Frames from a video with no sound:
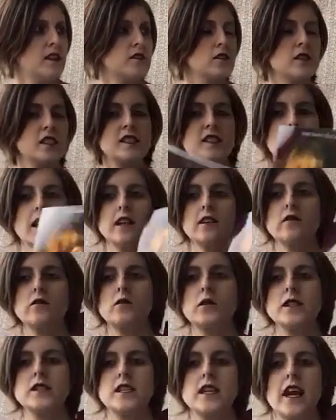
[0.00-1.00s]
So these kind of
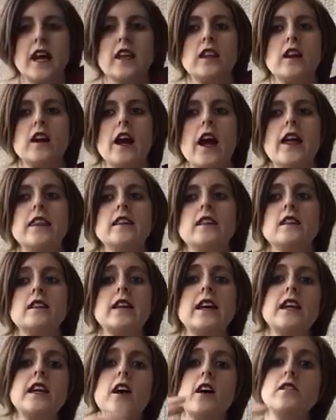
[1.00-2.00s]
went together. And then the
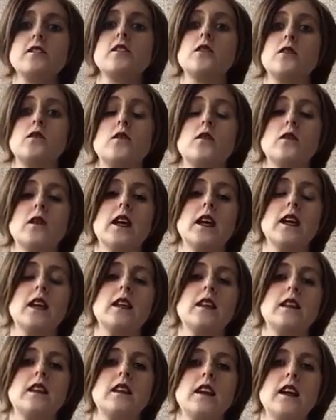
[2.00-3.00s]
lady also threw
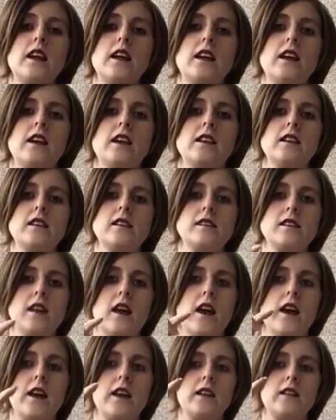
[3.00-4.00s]
in these
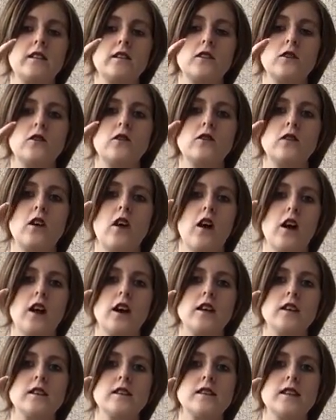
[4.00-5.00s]
like little
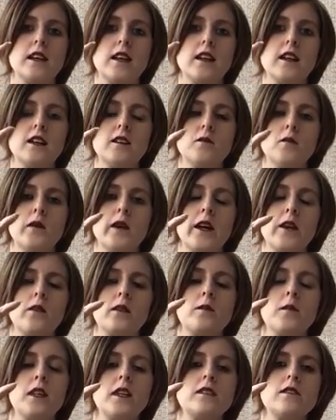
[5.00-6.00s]
cards that I didn't bring
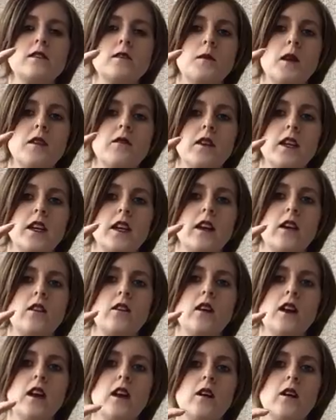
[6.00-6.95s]
with me to do my video,